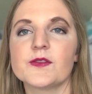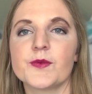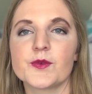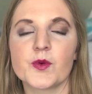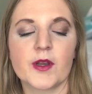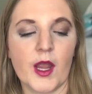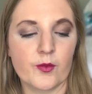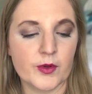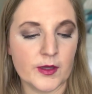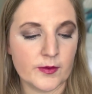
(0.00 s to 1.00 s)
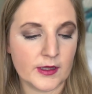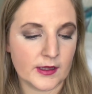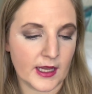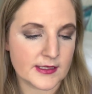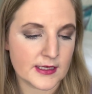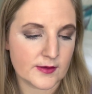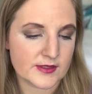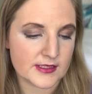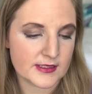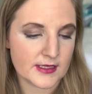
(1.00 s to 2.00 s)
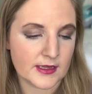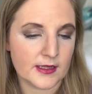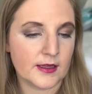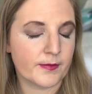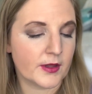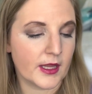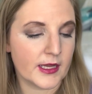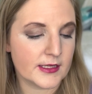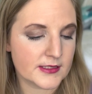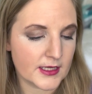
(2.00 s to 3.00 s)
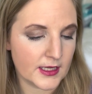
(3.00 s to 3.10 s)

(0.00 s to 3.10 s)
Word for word: one was one I really, really liked and it was the Stila Lip Glaze